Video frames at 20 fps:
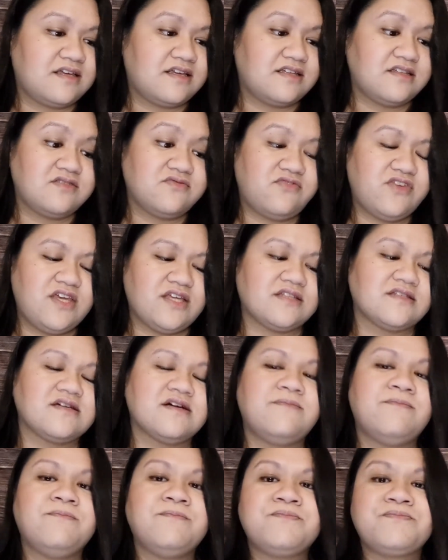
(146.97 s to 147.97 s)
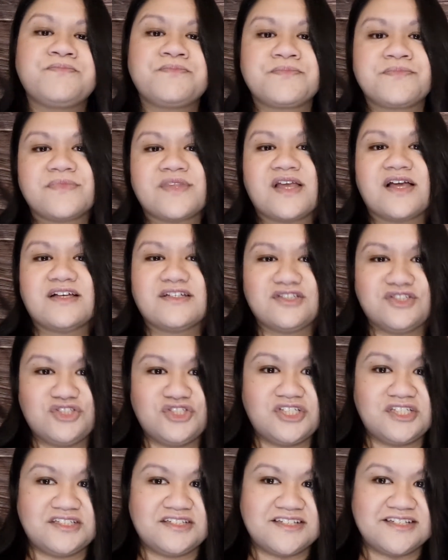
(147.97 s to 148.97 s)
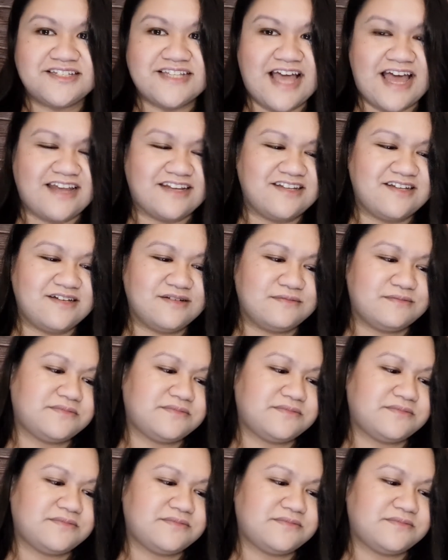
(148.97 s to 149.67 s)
his feet. Jesus said,